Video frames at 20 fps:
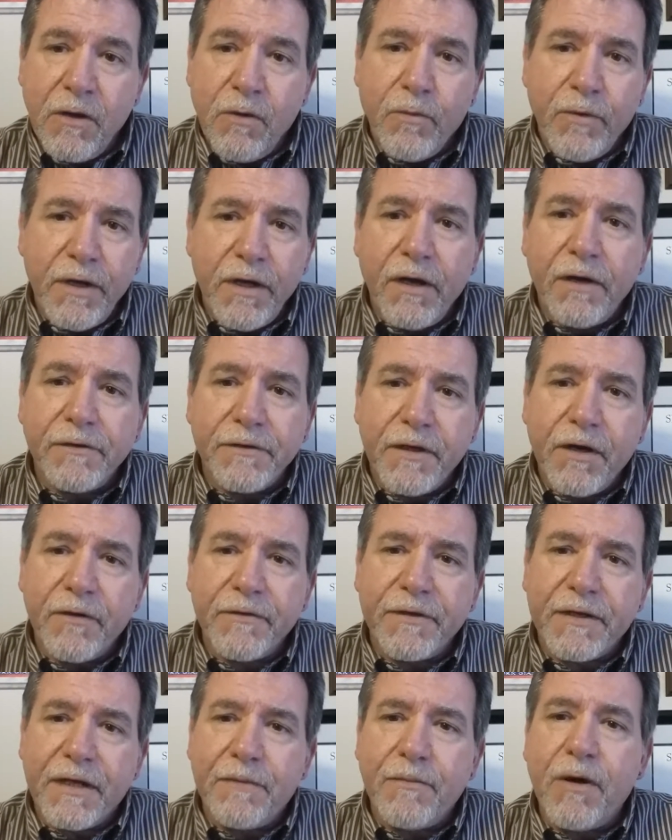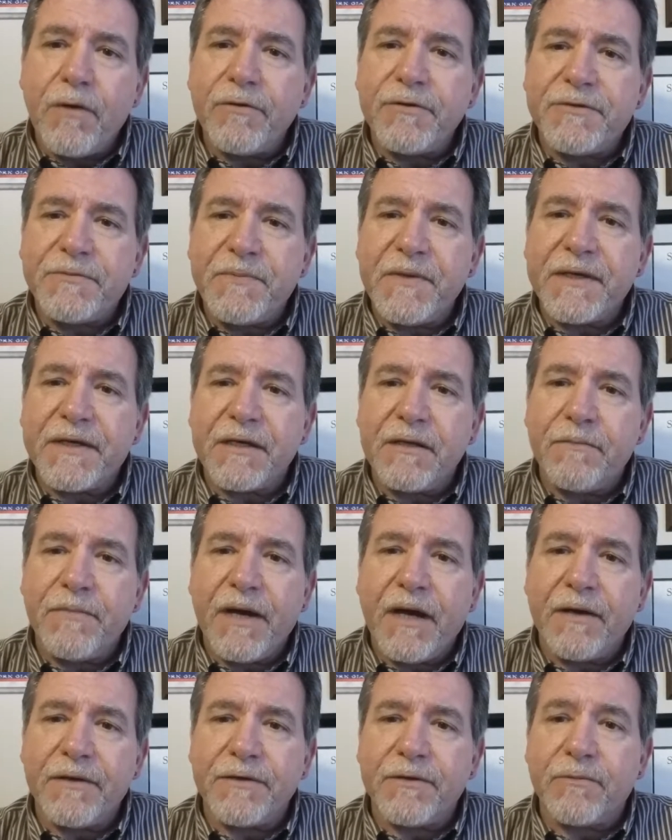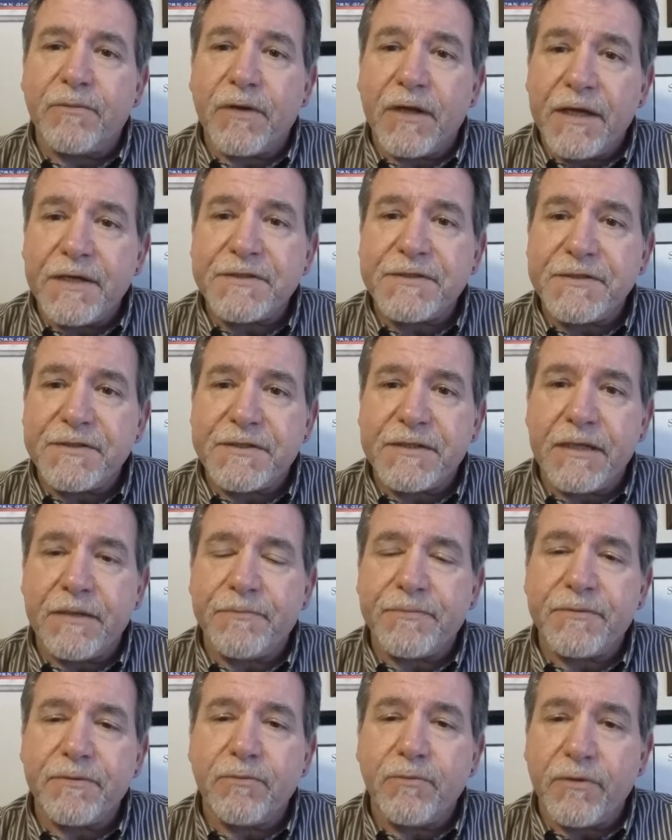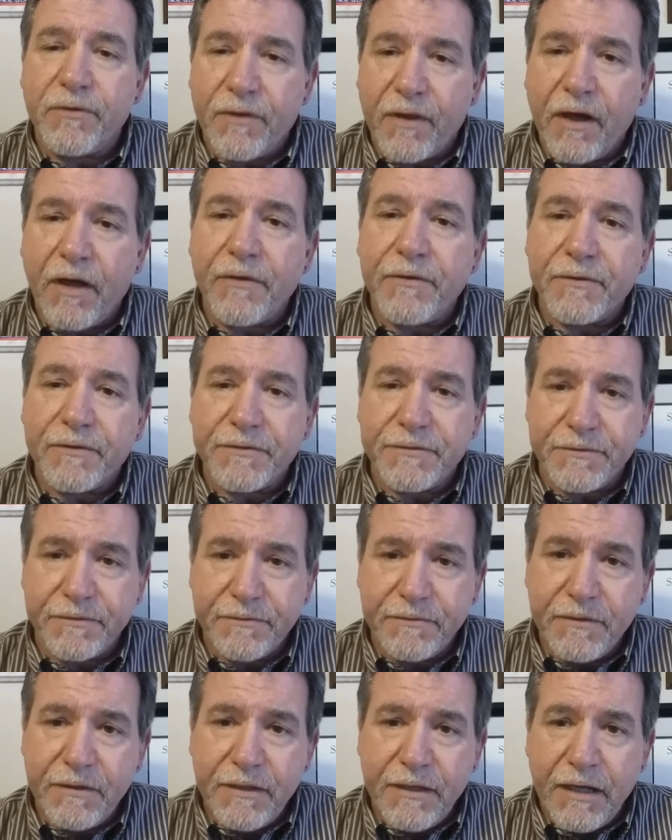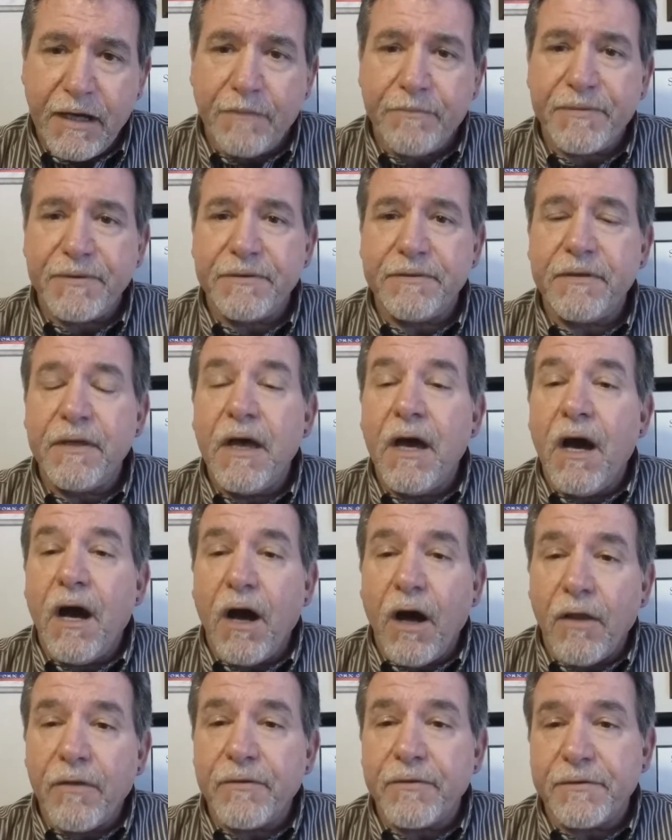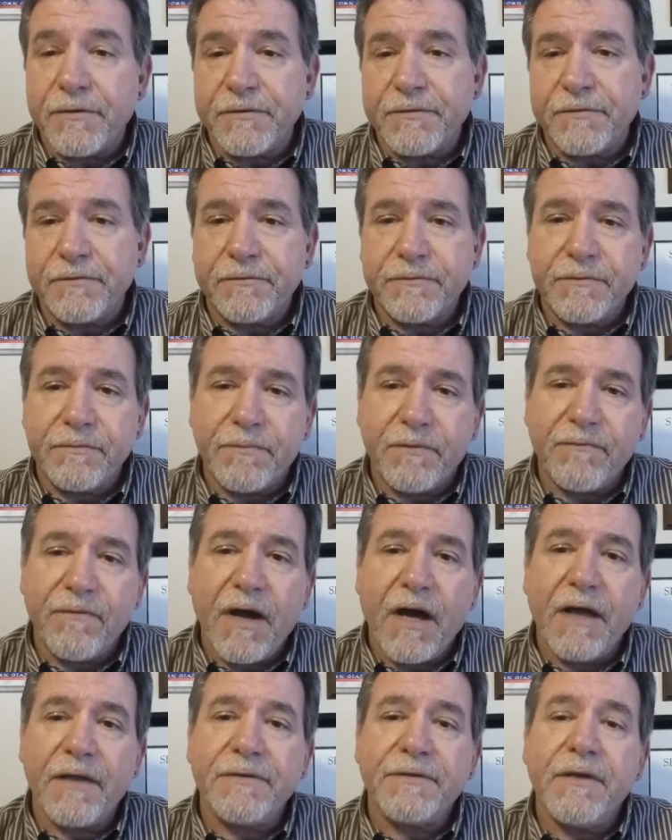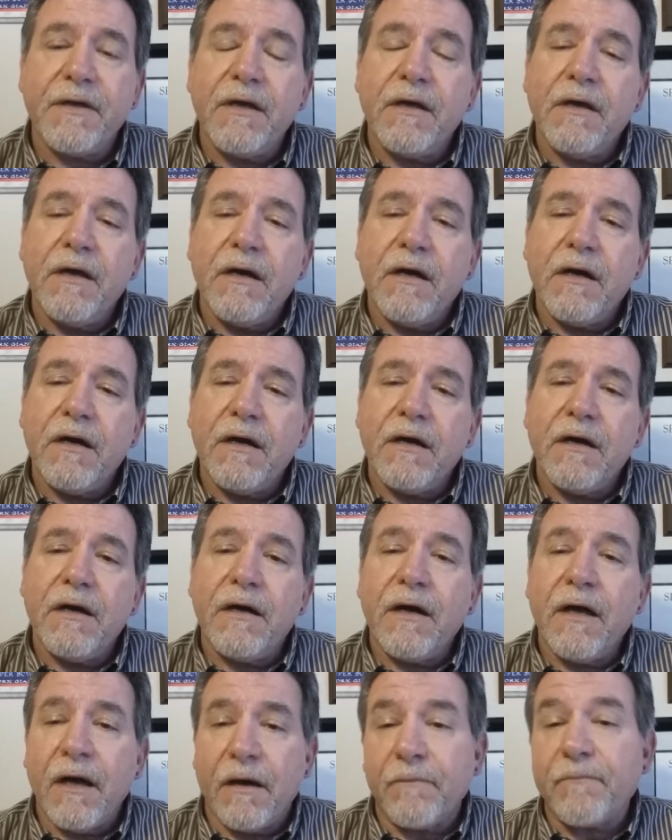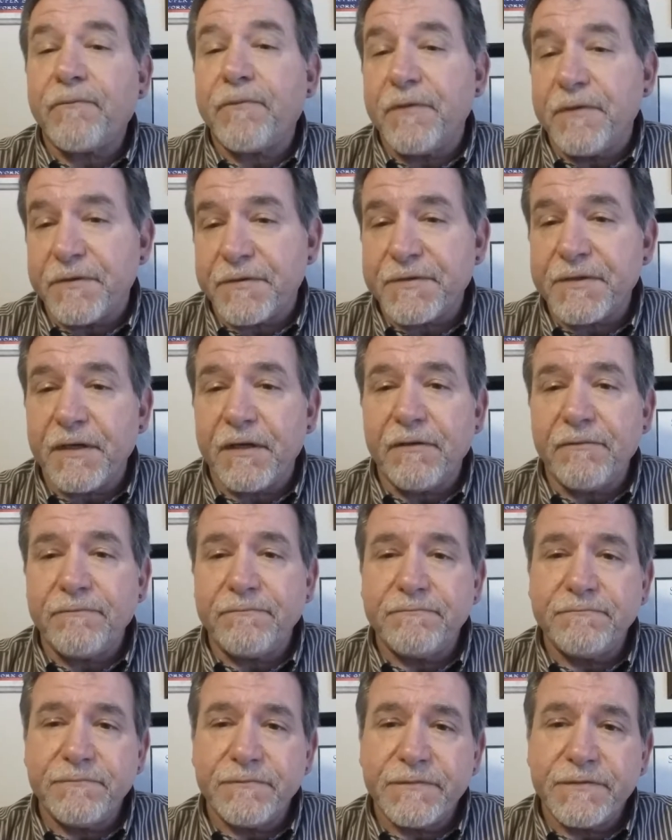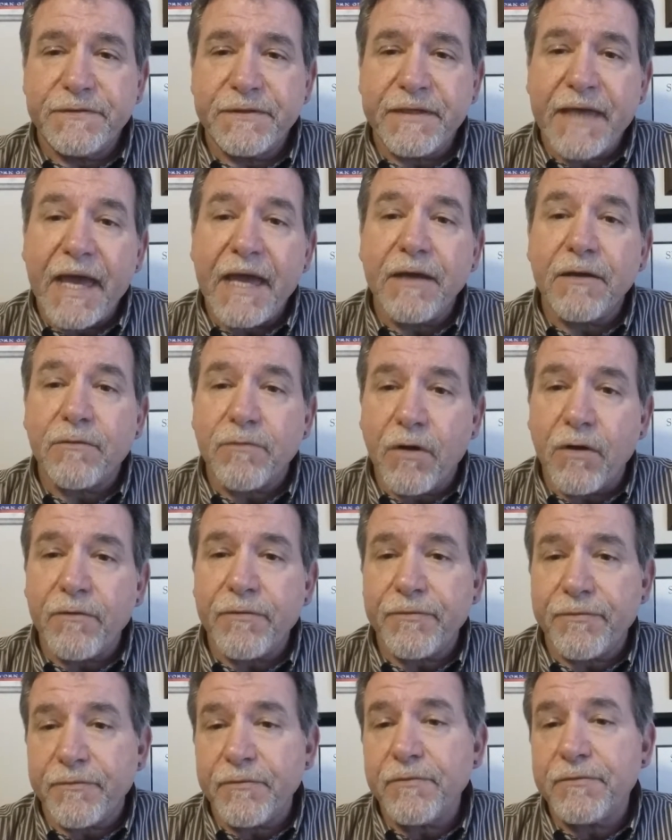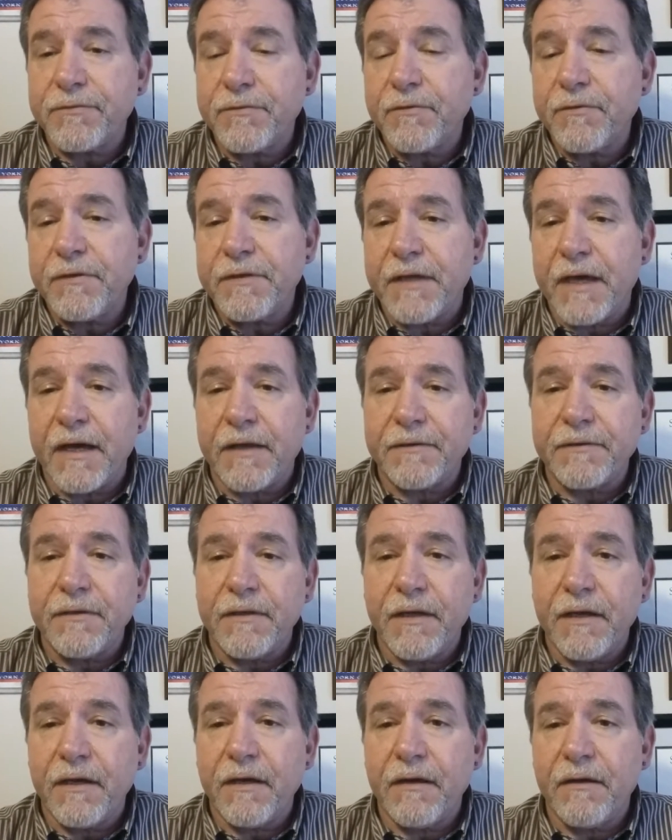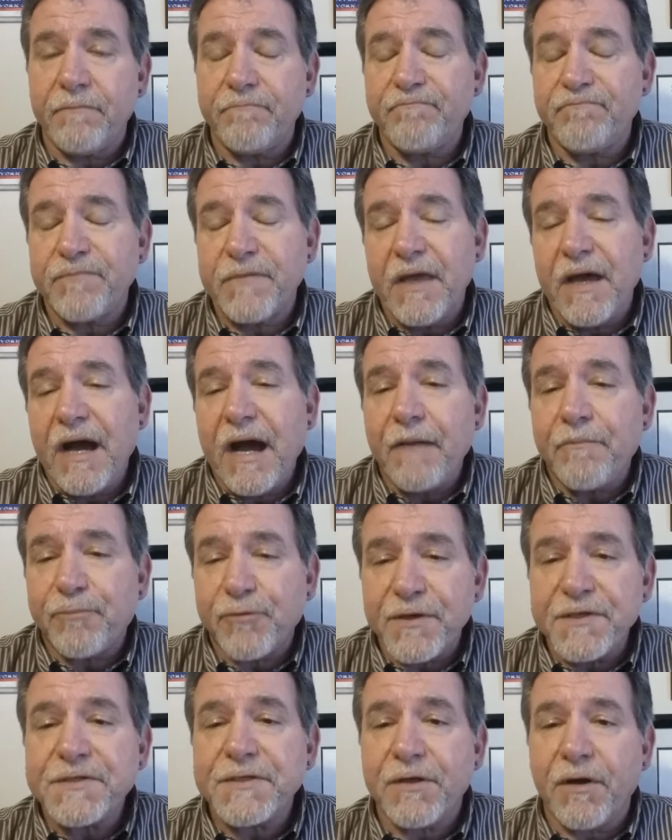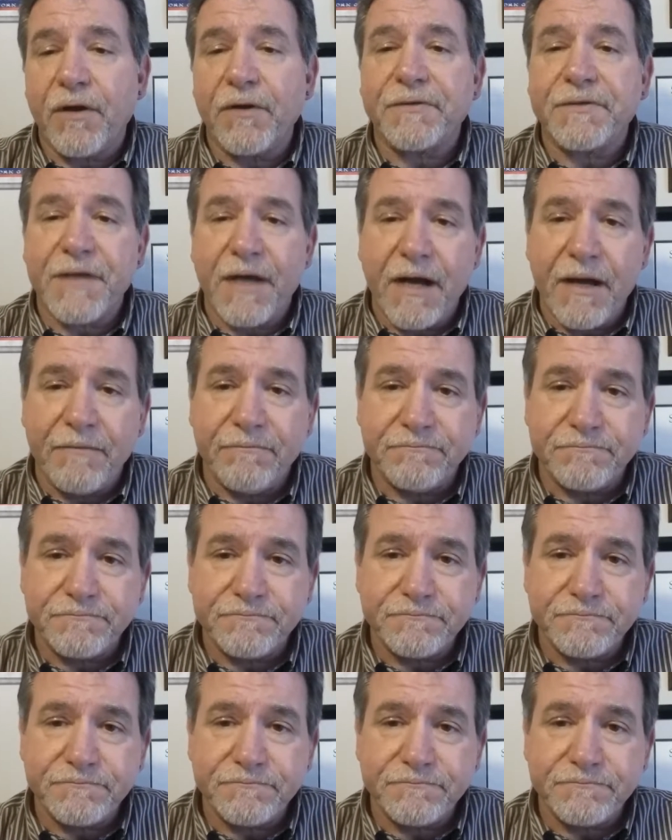We all know that I'm always speaking about your relationships with others, helping others to provide help for yourself, to gain growth through doing that. I preach it all the time.